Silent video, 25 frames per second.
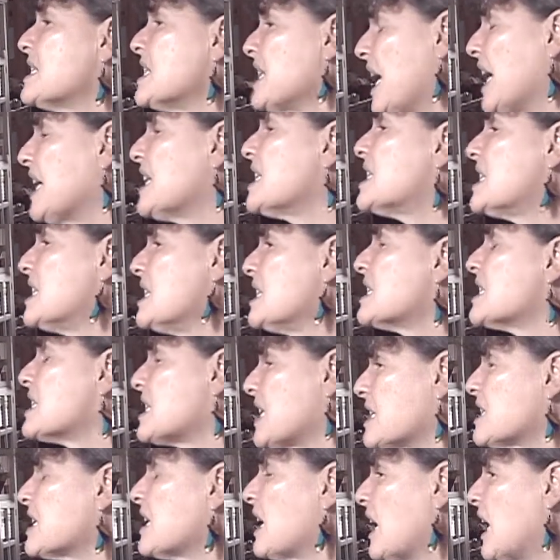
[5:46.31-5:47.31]

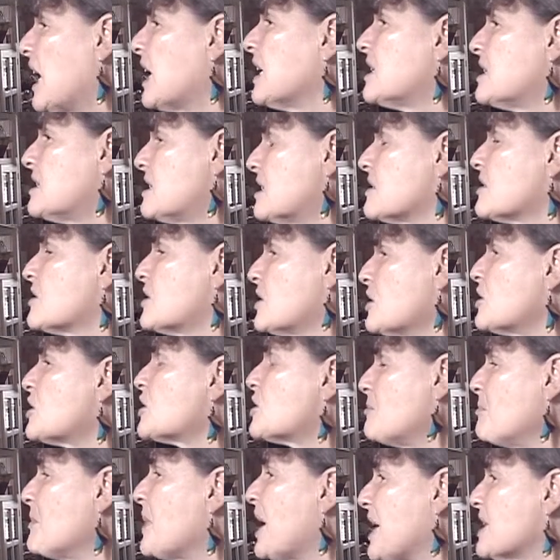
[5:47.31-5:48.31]
anti-satellite
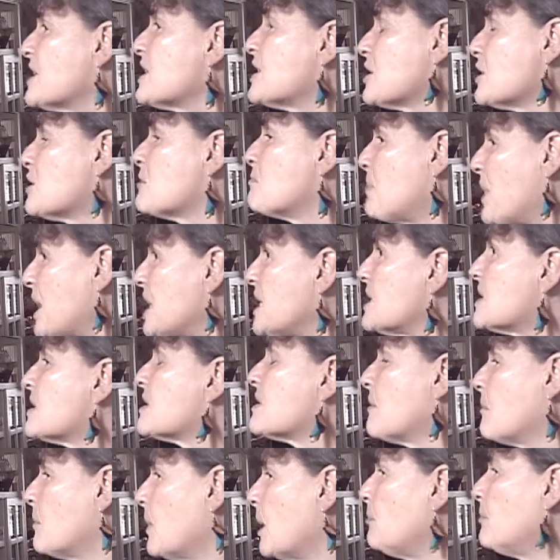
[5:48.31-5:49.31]
system, as a
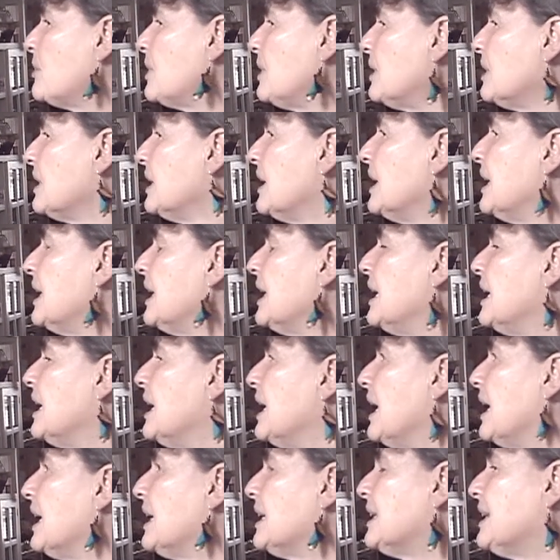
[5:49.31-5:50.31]
space weapon.
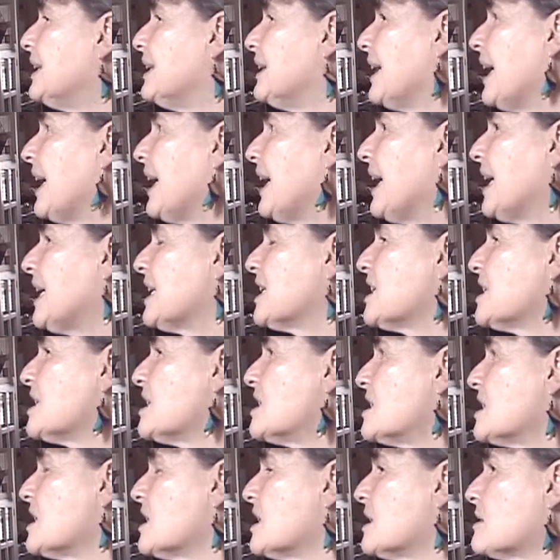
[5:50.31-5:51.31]
And
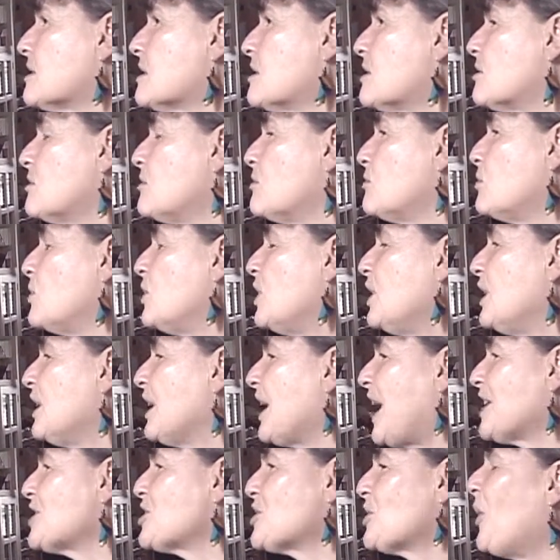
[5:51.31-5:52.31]
to the
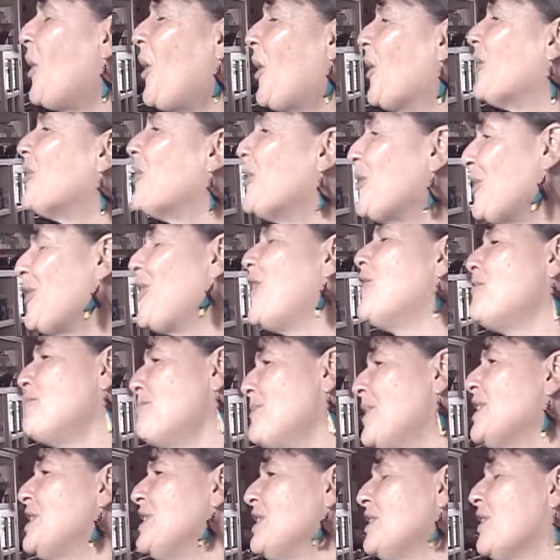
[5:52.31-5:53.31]
utter horror of
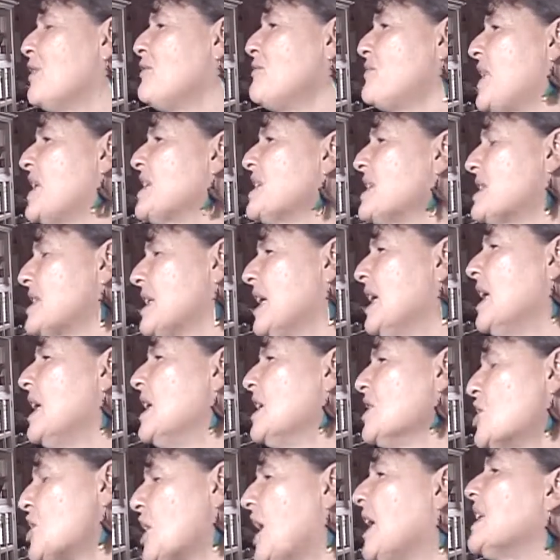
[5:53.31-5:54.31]
many of us,
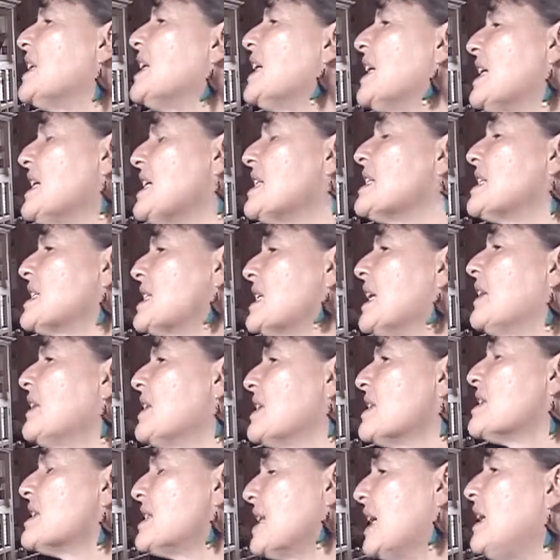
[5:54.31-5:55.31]
China has done
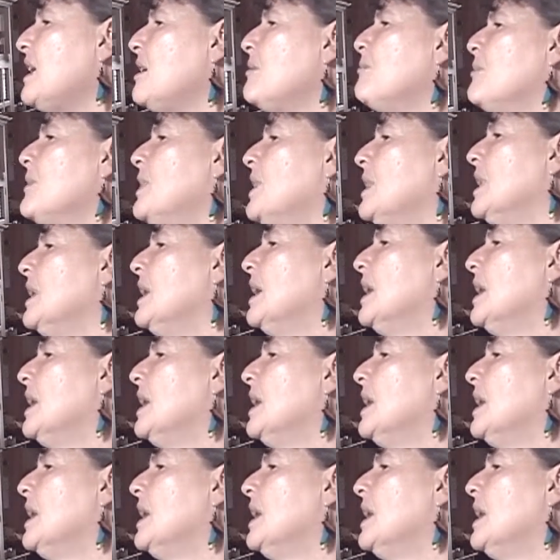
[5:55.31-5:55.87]
the same